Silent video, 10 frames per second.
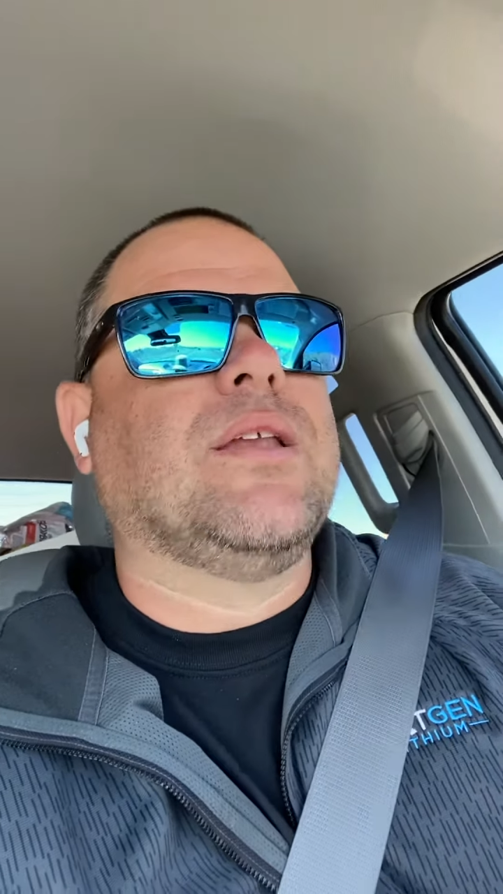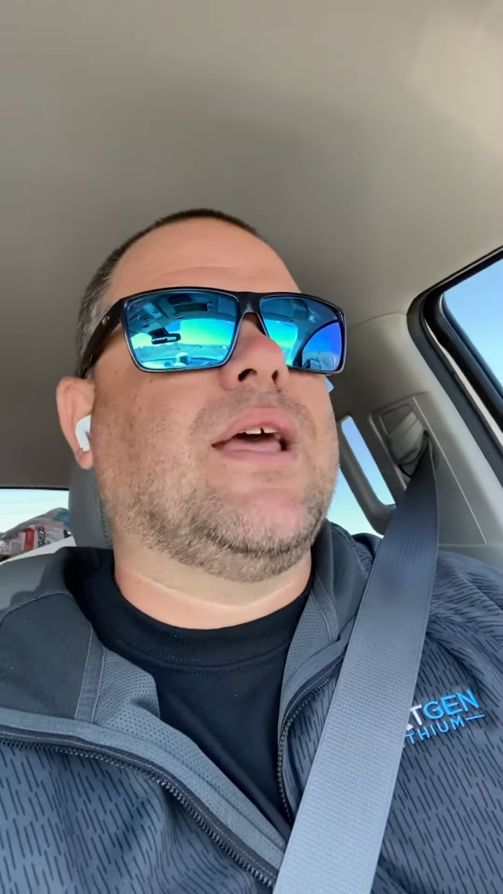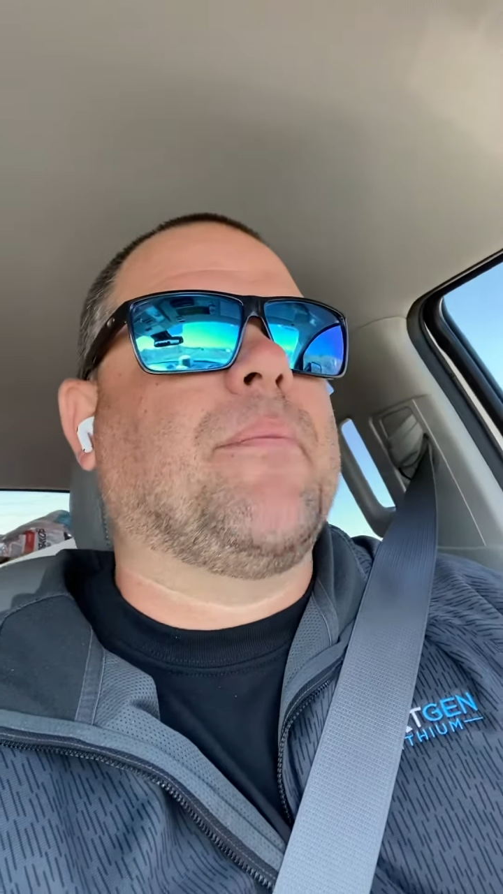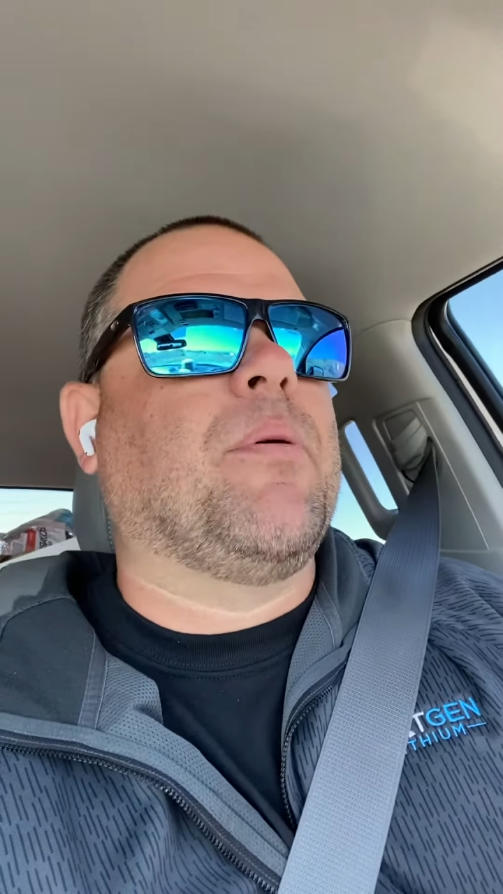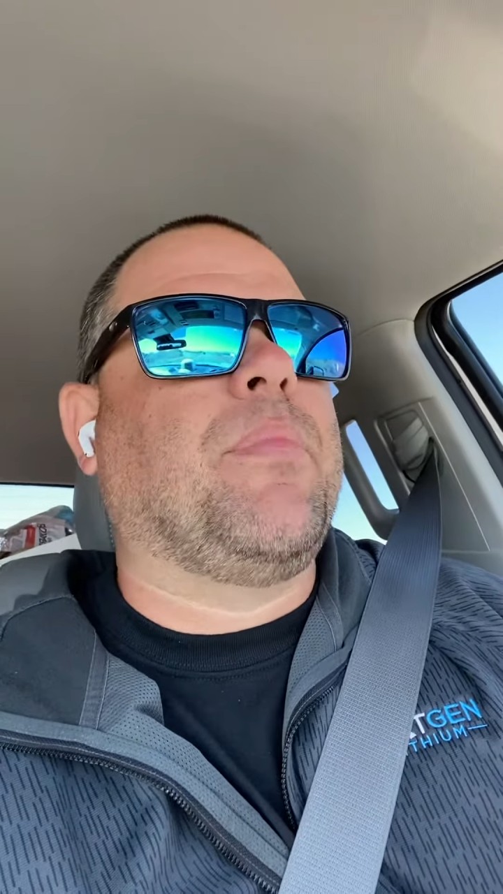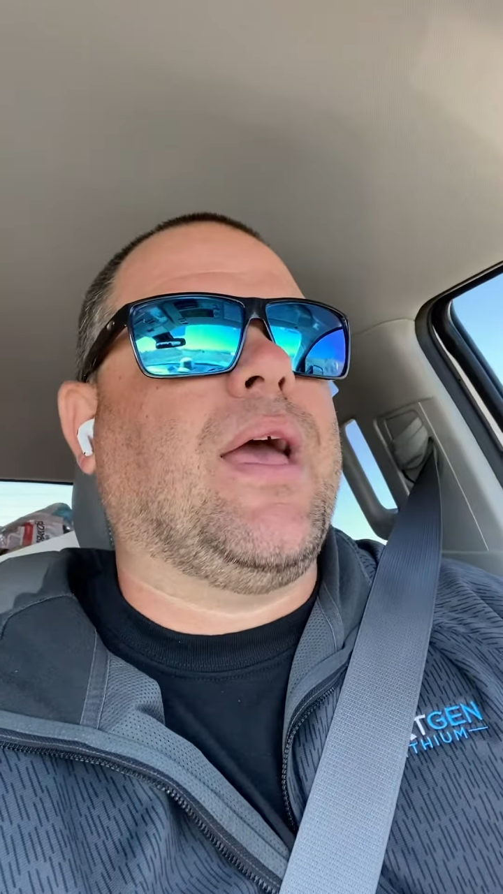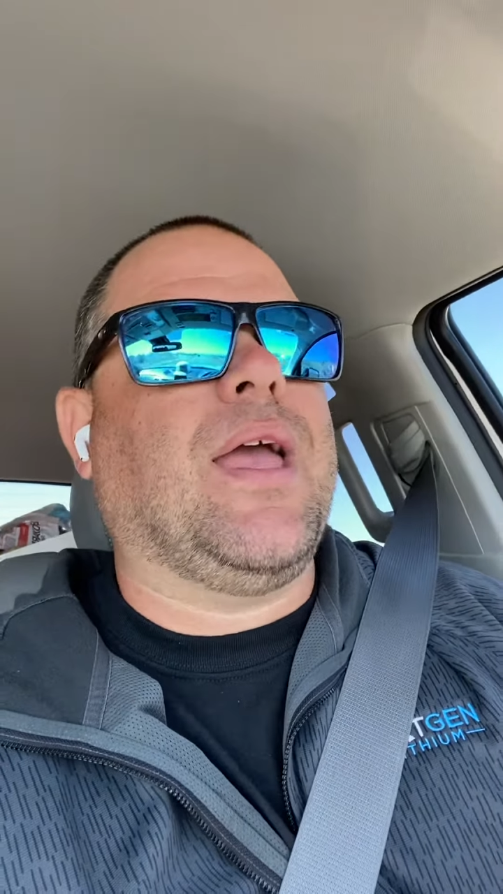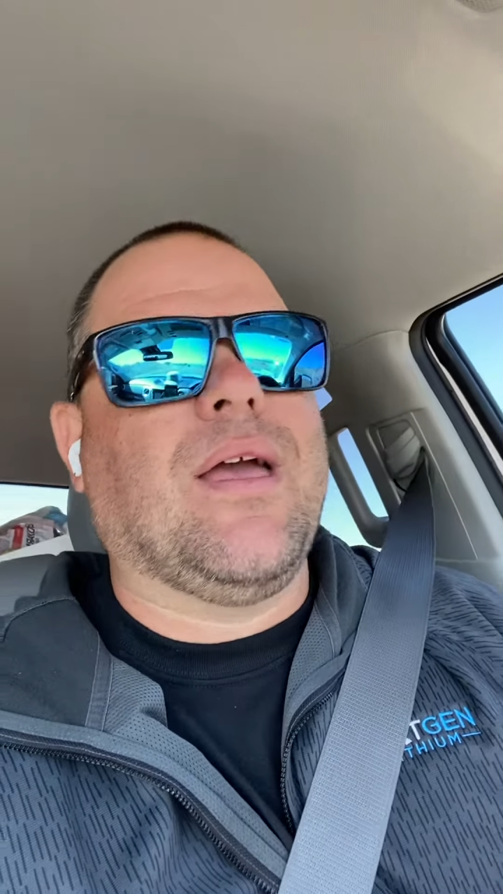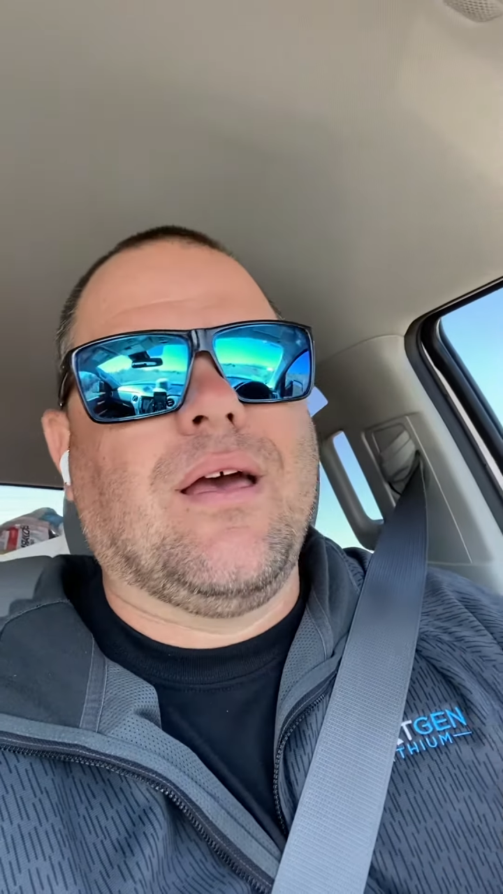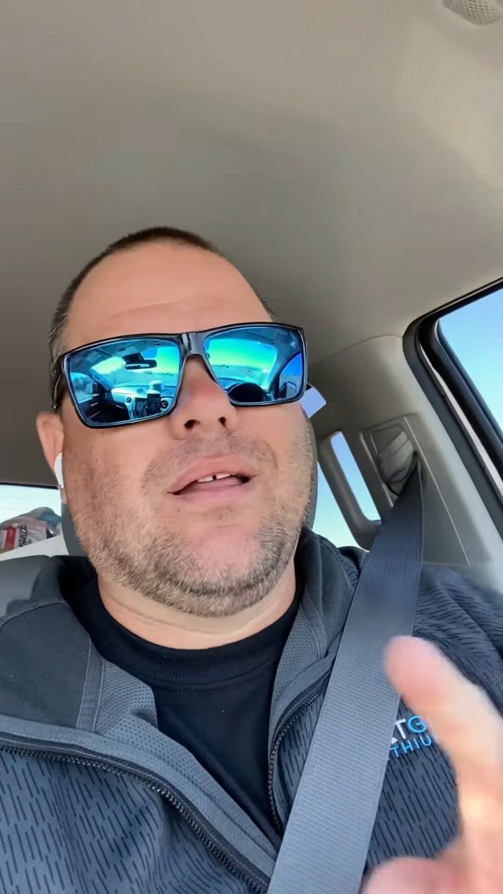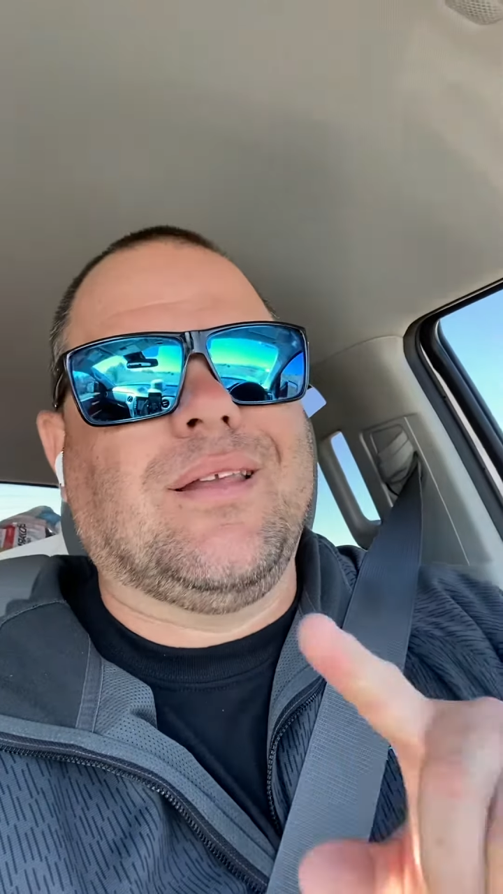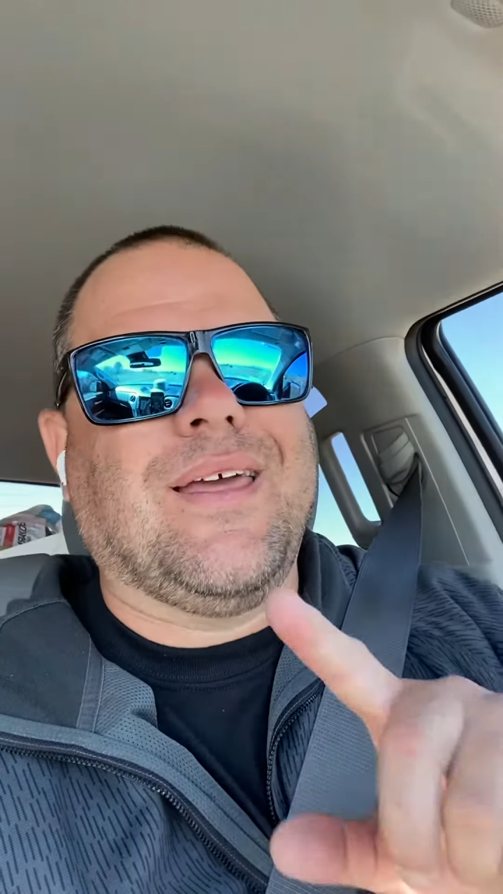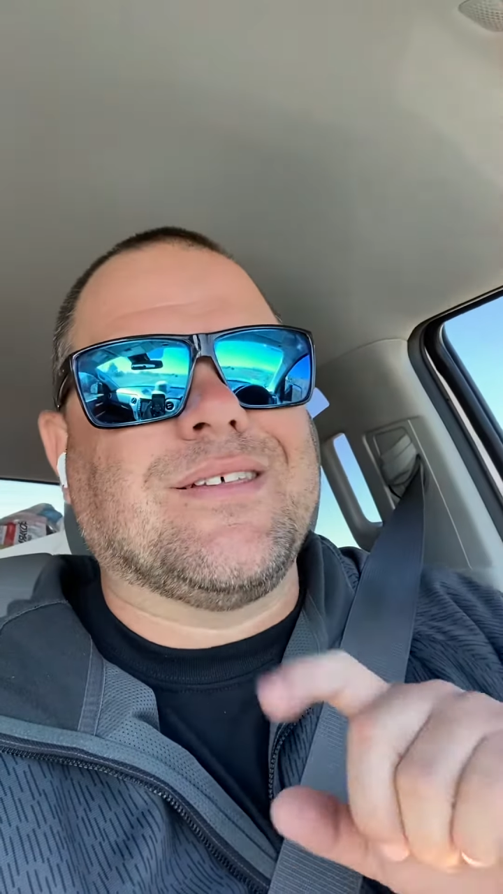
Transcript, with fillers: Tampa Bay lay